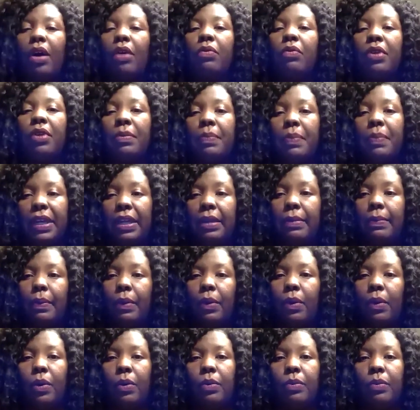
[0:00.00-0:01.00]
up with
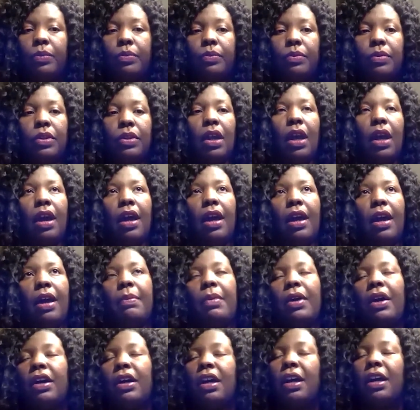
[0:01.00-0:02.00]
people um,
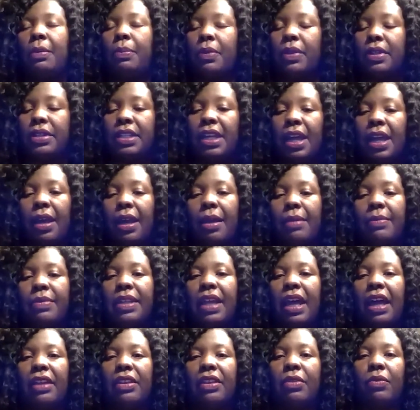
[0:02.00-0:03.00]
a couple of times
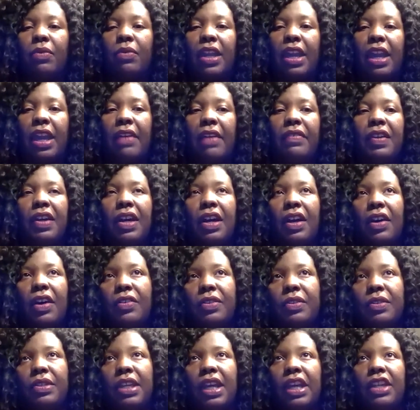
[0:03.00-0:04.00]
after we have the
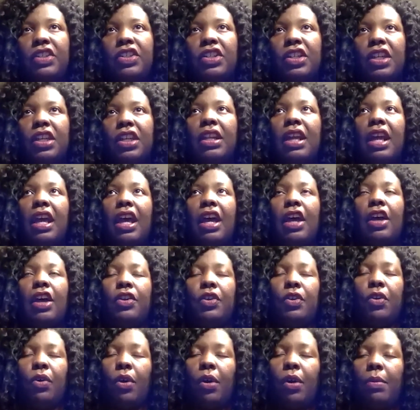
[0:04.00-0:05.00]
consultation.
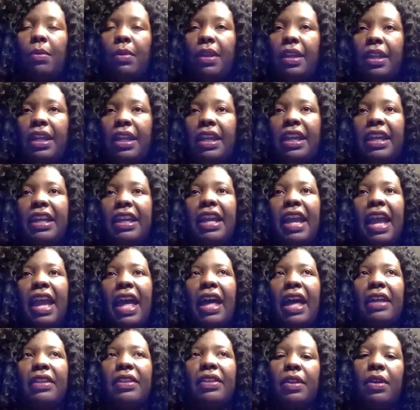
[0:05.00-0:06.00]
Normally,
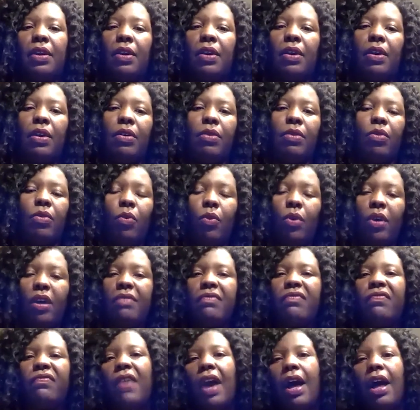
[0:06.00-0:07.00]
after
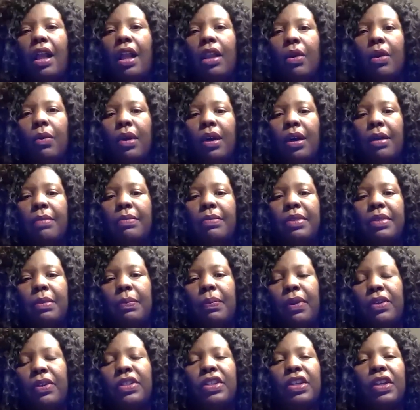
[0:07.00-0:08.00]
one follow up, the
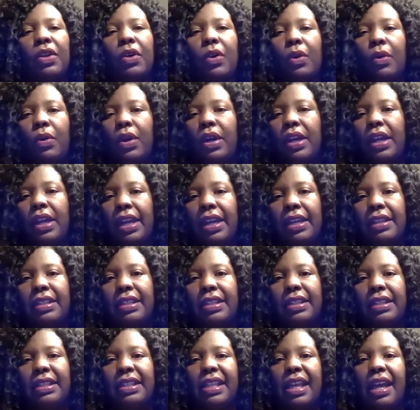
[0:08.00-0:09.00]
person go ahead
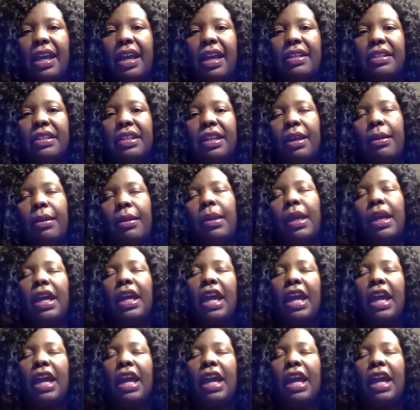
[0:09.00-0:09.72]
and signs up.